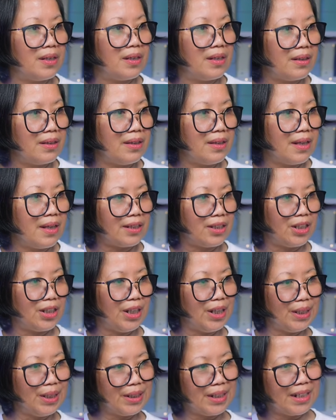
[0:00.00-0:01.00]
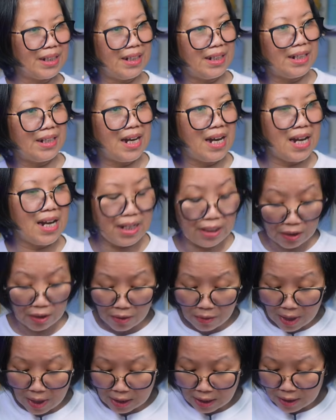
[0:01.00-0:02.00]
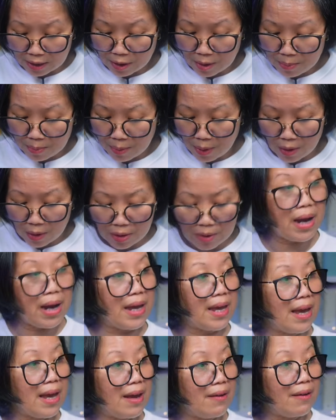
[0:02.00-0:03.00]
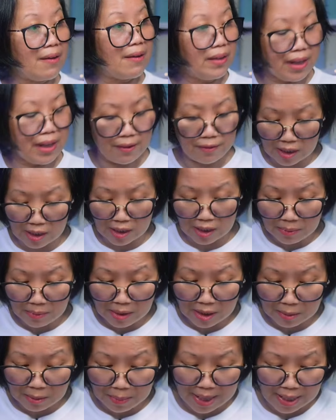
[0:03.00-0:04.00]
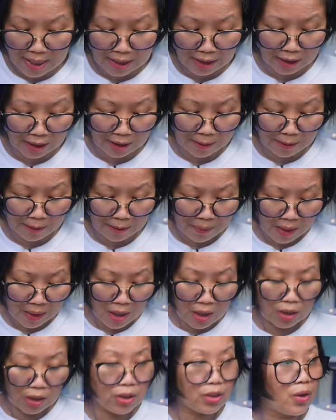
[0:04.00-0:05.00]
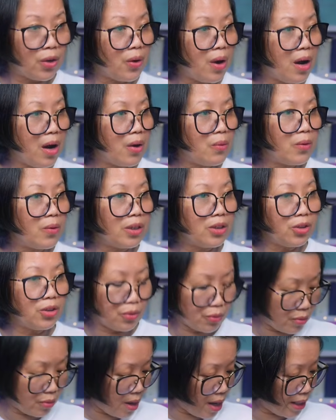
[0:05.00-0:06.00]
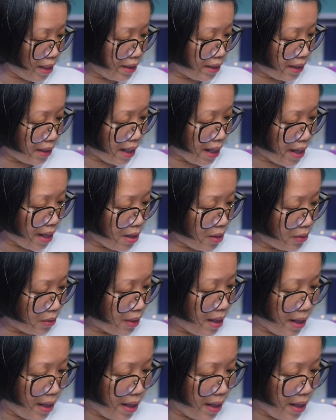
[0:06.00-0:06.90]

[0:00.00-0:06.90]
That's looking nice. All right, at the bottom I have left some space, so I want to write down